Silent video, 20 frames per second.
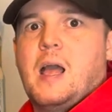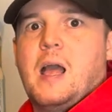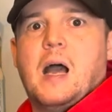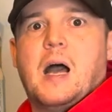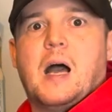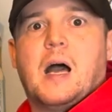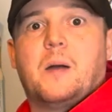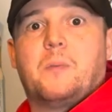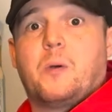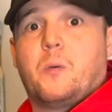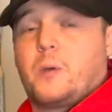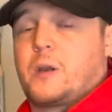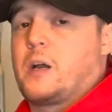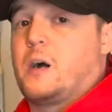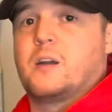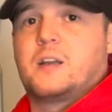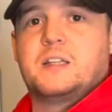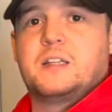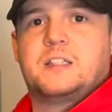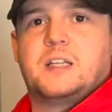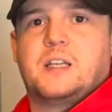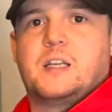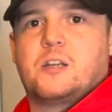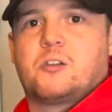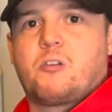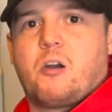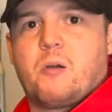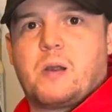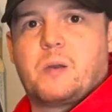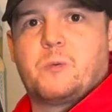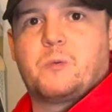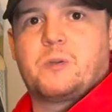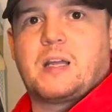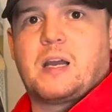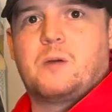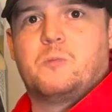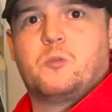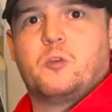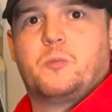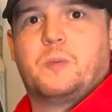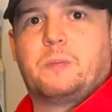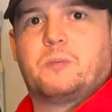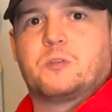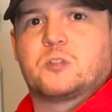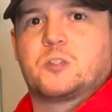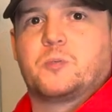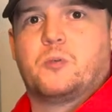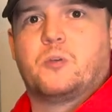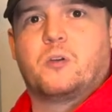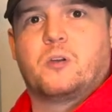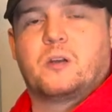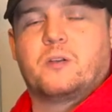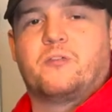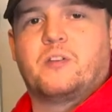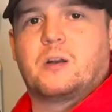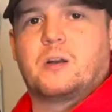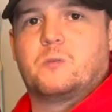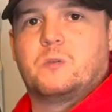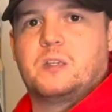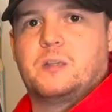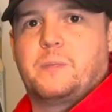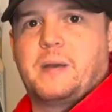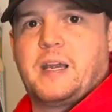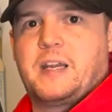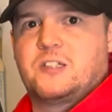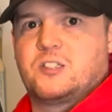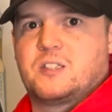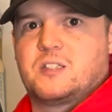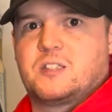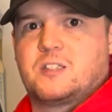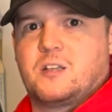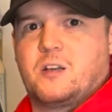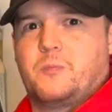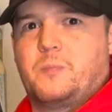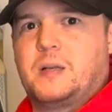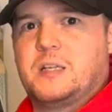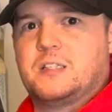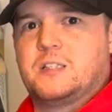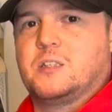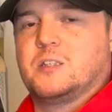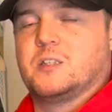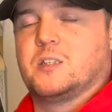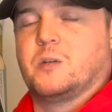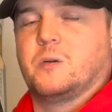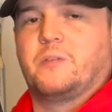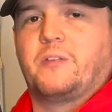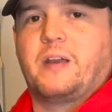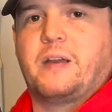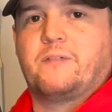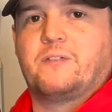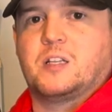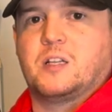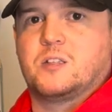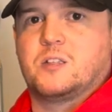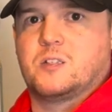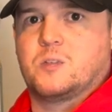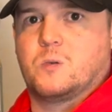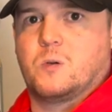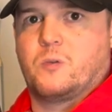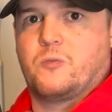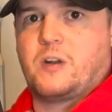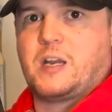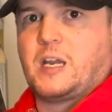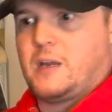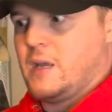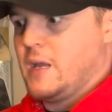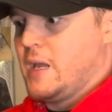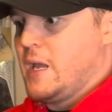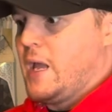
But we can't continue growing without more people supporting and following the pages, so please do so if you haven't done so already.